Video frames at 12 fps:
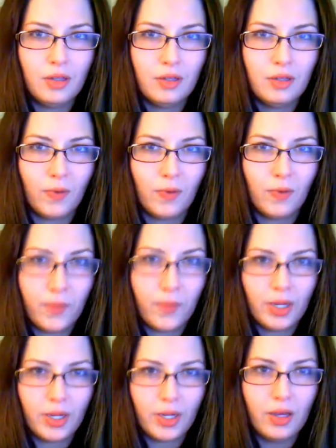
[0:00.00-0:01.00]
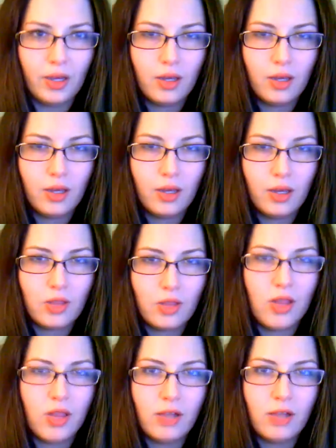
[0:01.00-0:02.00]
for free. The
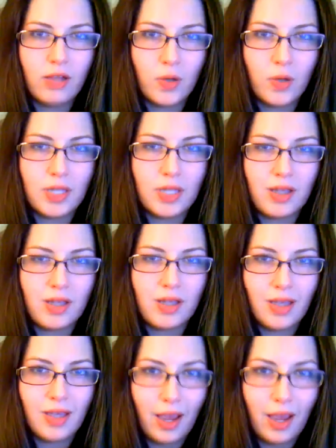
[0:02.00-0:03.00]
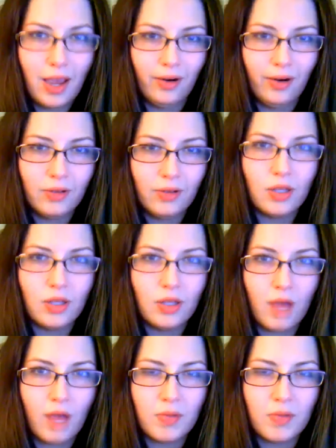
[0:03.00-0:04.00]
landlord does not care that the
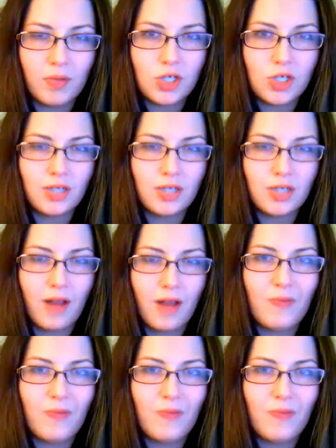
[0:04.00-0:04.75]
government shut down.